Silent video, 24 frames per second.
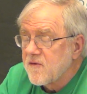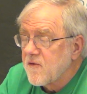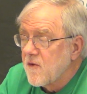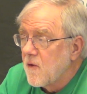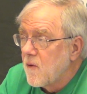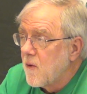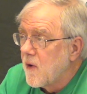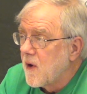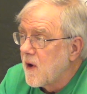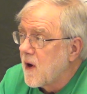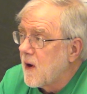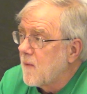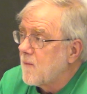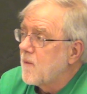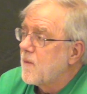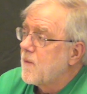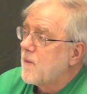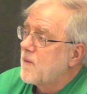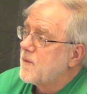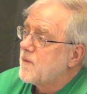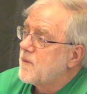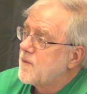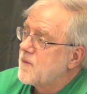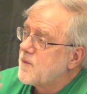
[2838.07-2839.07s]
So what I'm
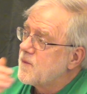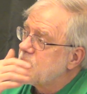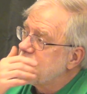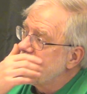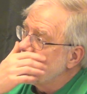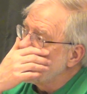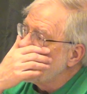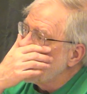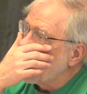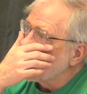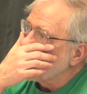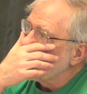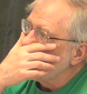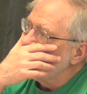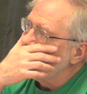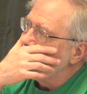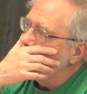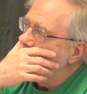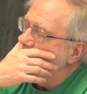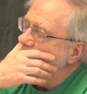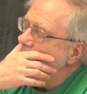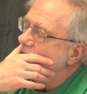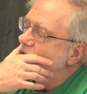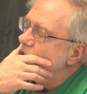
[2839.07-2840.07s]
suggesting
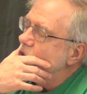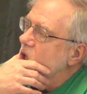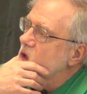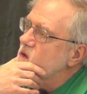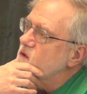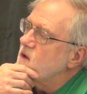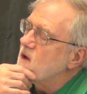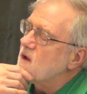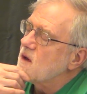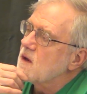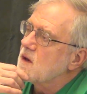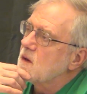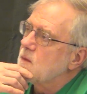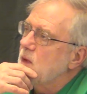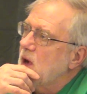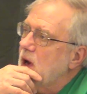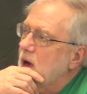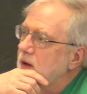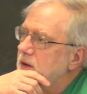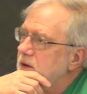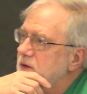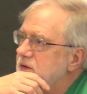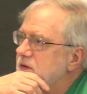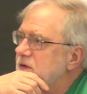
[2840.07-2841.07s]
we need to start thinking
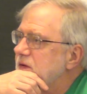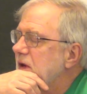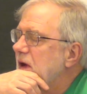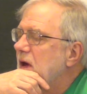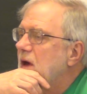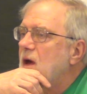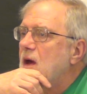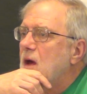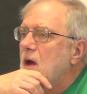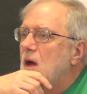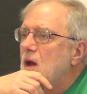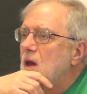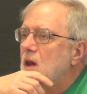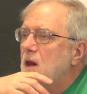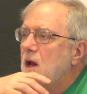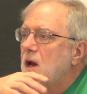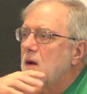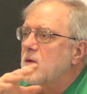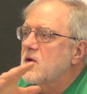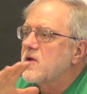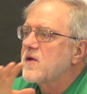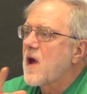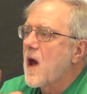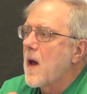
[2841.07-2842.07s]
about is
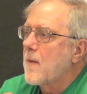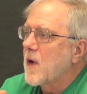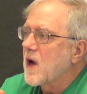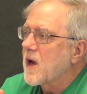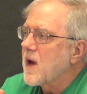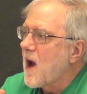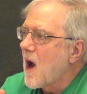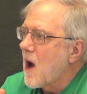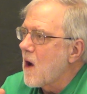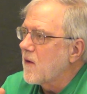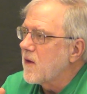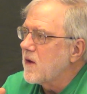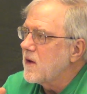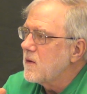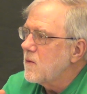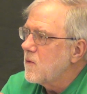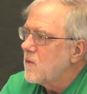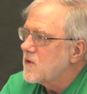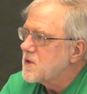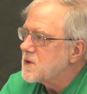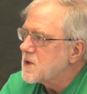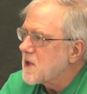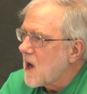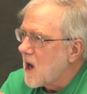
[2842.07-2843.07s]
labor time accounting,
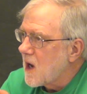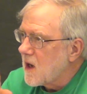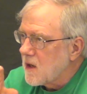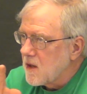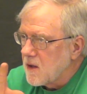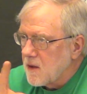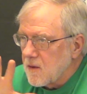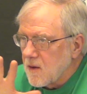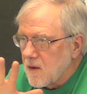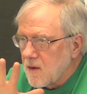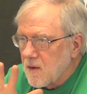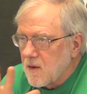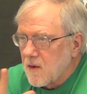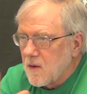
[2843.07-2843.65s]
which kind of